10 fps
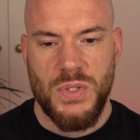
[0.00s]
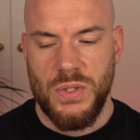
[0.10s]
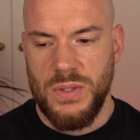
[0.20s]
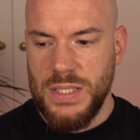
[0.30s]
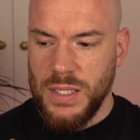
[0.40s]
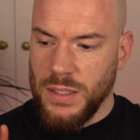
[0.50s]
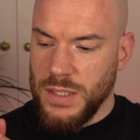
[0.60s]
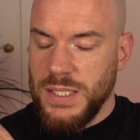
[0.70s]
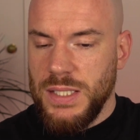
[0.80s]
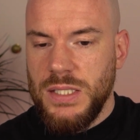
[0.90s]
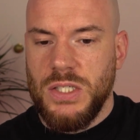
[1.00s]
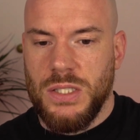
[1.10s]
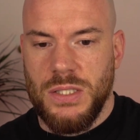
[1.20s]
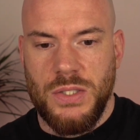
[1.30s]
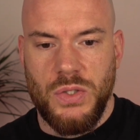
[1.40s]
So this kind of
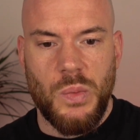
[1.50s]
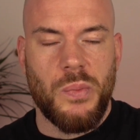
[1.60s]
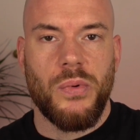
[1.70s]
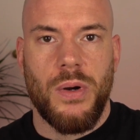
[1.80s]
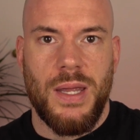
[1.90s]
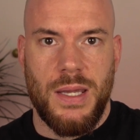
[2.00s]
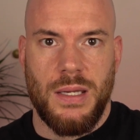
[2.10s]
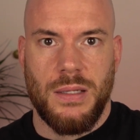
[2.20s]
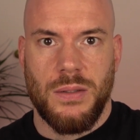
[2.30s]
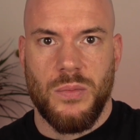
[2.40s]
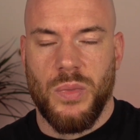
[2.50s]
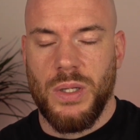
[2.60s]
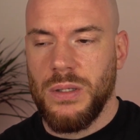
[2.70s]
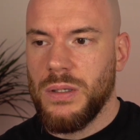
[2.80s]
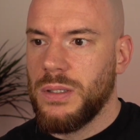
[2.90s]
teaches your brain,
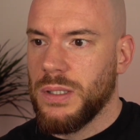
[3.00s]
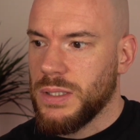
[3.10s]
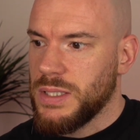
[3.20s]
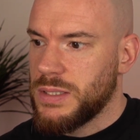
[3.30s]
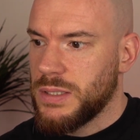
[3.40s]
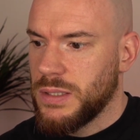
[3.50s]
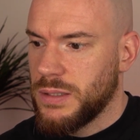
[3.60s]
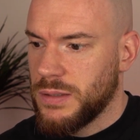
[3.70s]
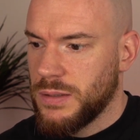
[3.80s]
by learning these,